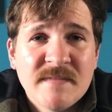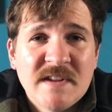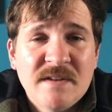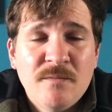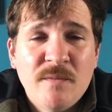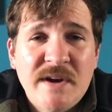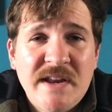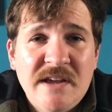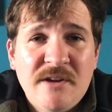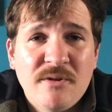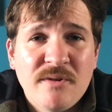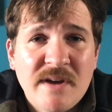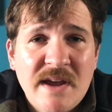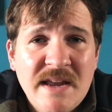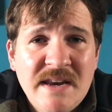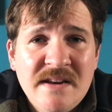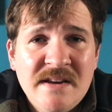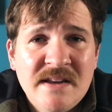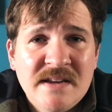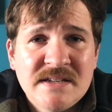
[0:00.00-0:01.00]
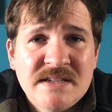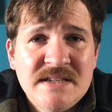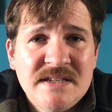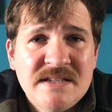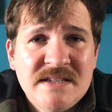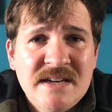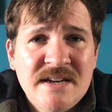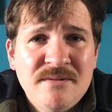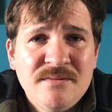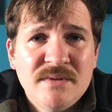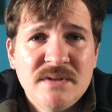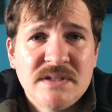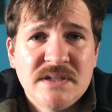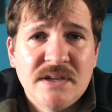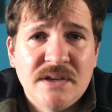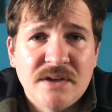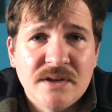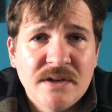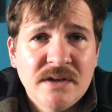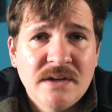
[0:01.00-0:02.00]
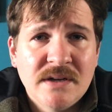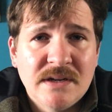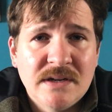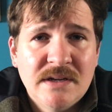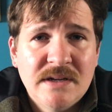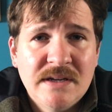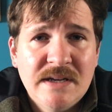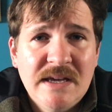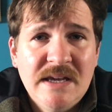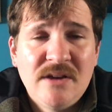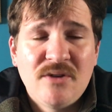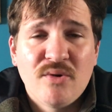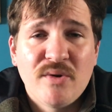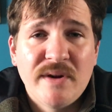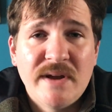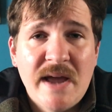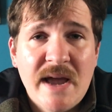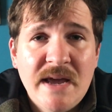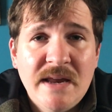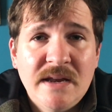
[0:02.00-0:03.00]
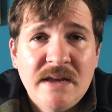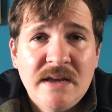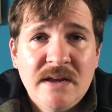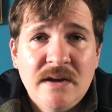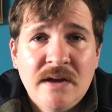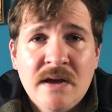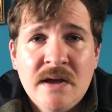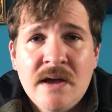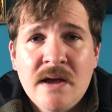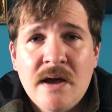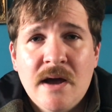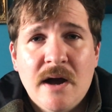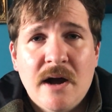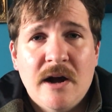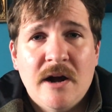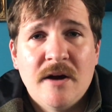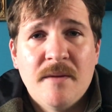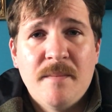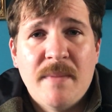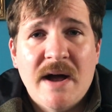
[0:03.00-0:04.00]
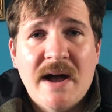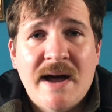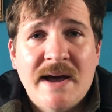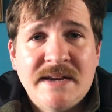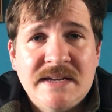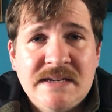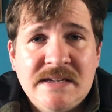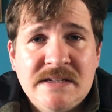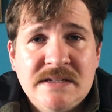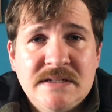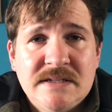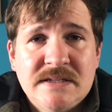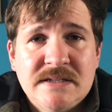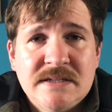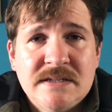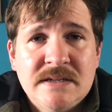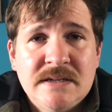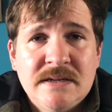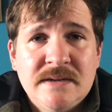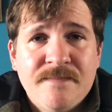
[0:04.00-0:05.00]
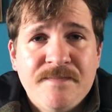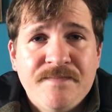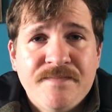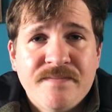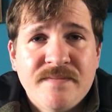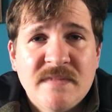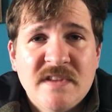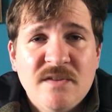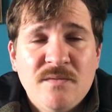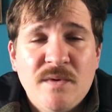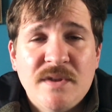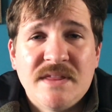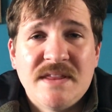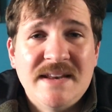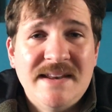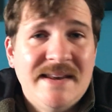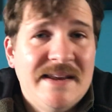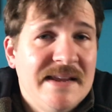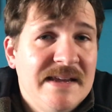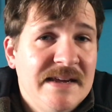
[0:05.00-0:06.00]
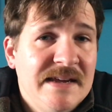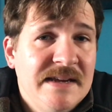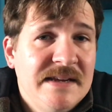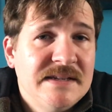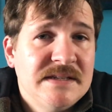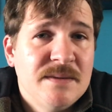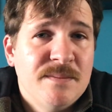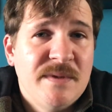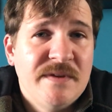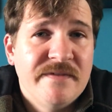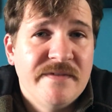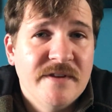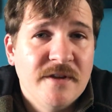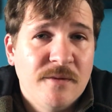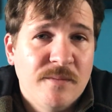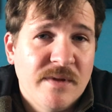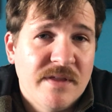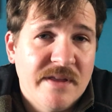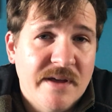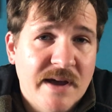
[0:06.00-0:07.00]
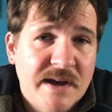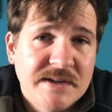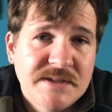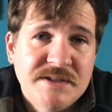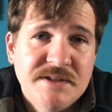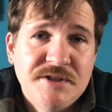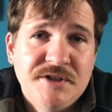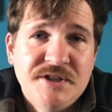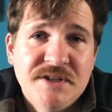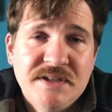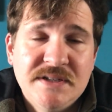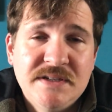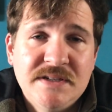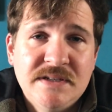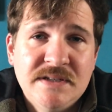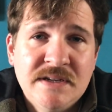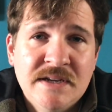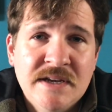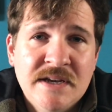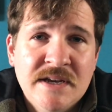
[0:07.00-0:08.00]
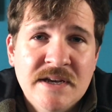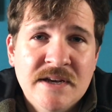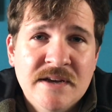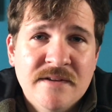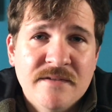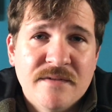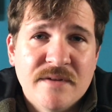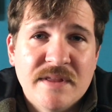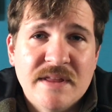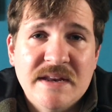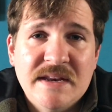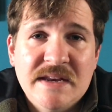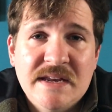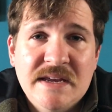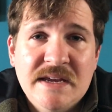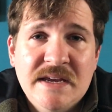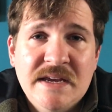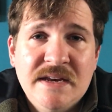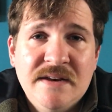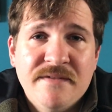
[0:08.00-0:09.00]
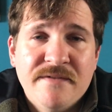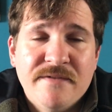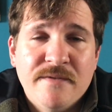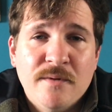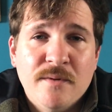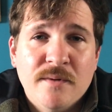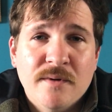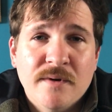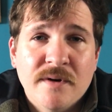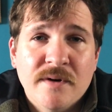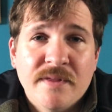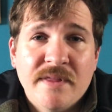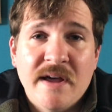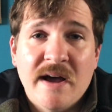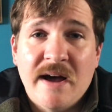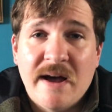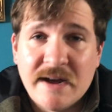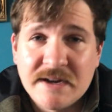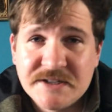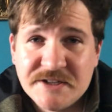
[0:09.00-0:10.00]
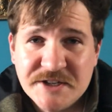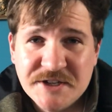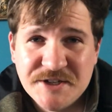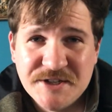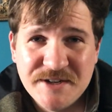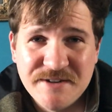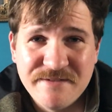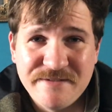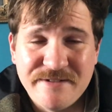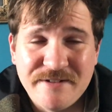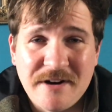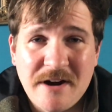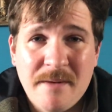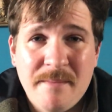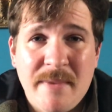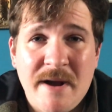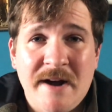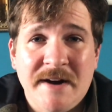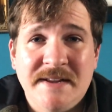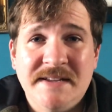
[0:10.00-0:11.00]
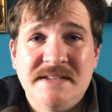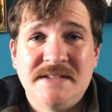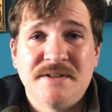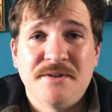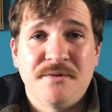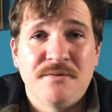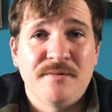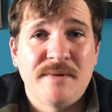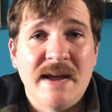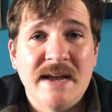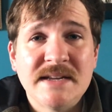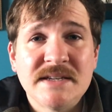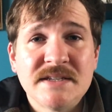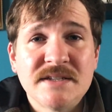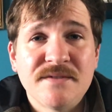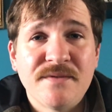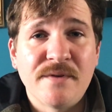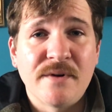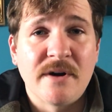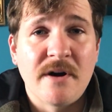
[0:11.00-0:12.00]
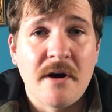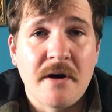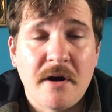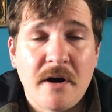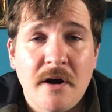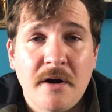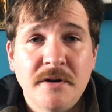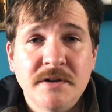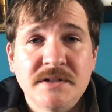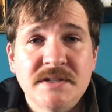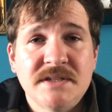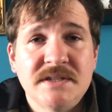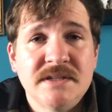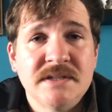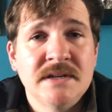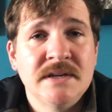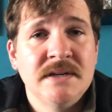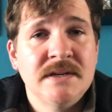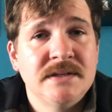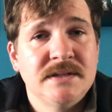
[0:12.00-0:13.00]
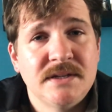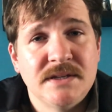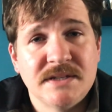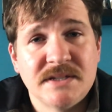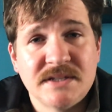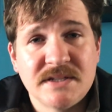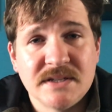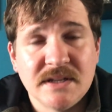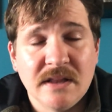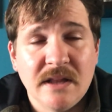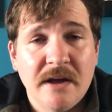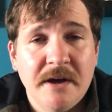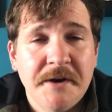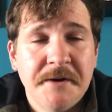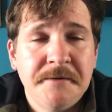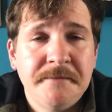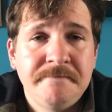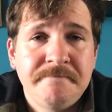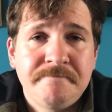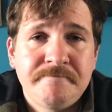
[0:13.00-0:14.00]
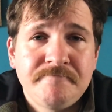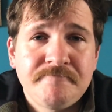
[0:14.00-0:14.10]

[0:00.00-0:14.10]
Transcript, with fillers: And when He created us, He said it was good. He created our bodies with the need to be filled with oxygen, for the need for the oxygen for our bodies to rest, for our hearts to slow.